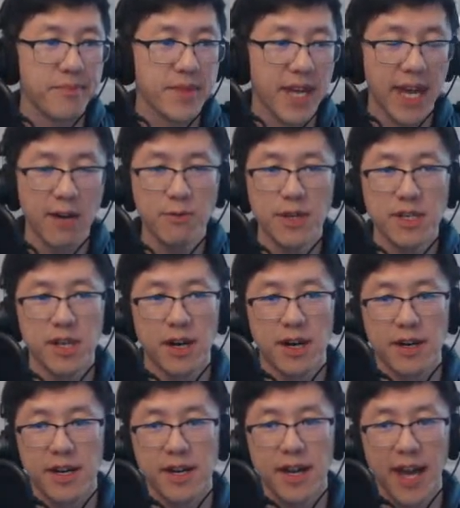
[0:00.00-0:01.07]
Can we
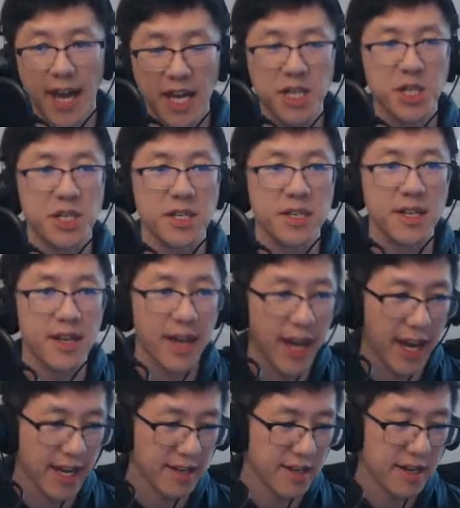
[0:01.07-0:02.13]
talk Asian
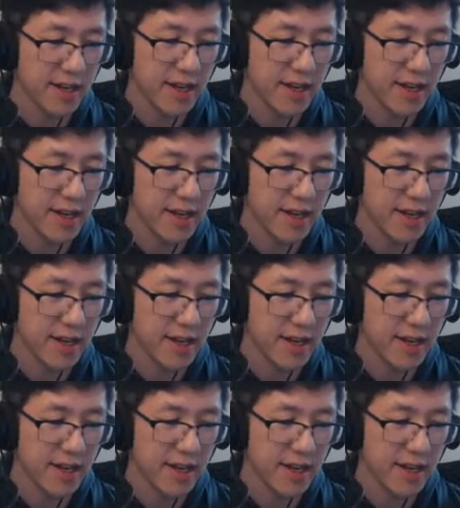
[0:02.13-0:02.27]
hate?